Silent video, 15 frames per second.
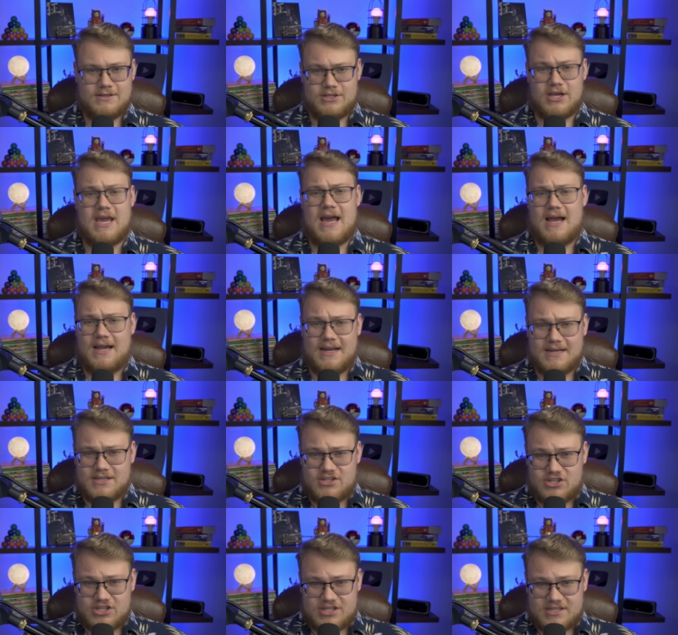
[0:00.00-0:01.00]
So, yeah, it
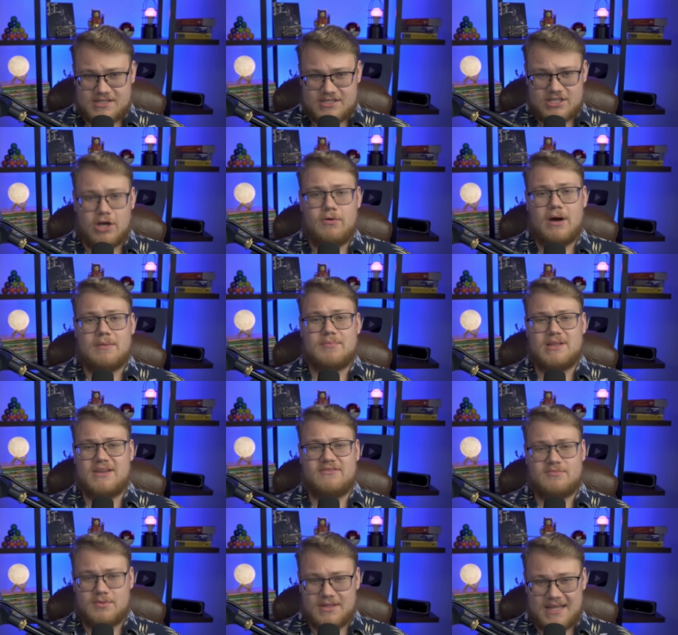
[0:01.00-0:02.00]
is just so
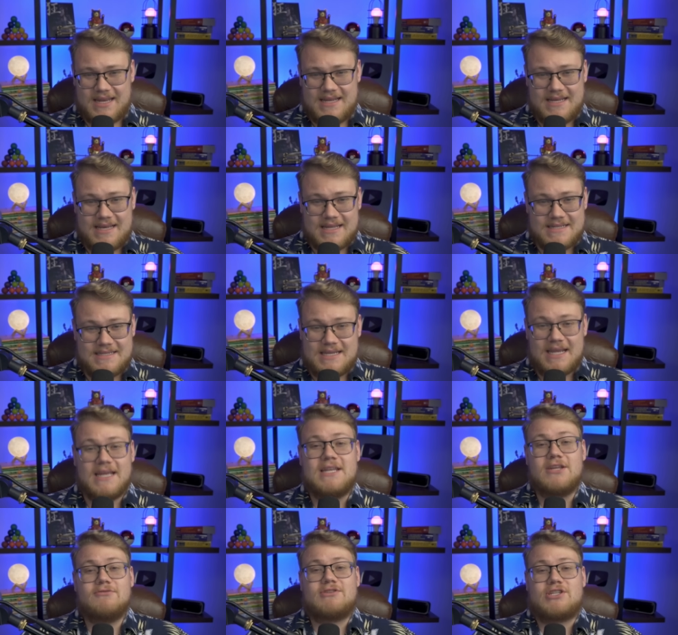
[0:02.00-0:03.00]
unbelievable that he
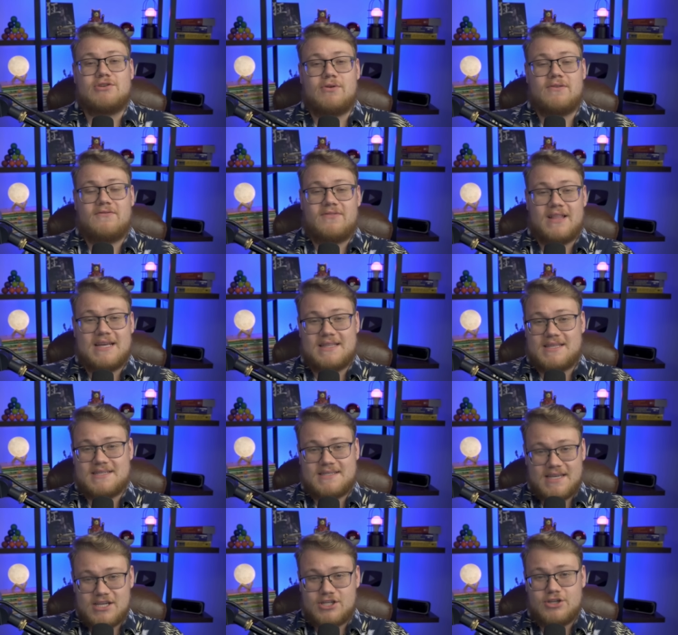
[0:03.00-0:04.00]
continues to inflate
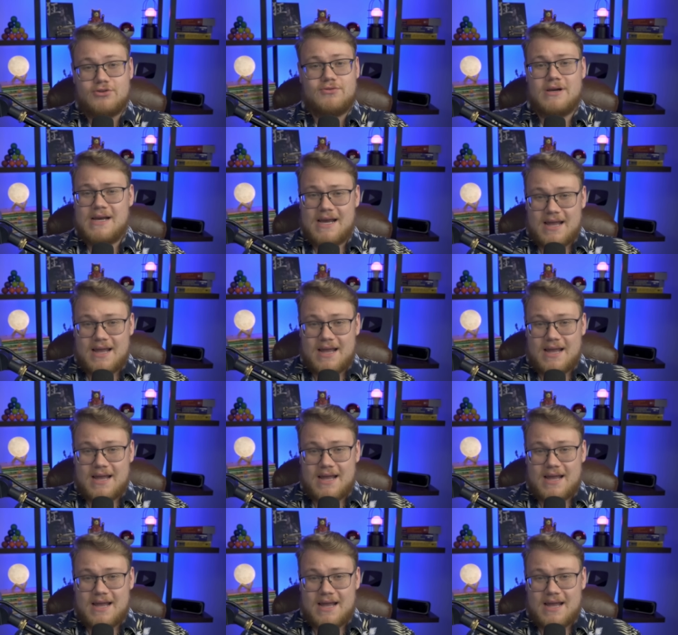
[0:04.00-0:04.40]
this issue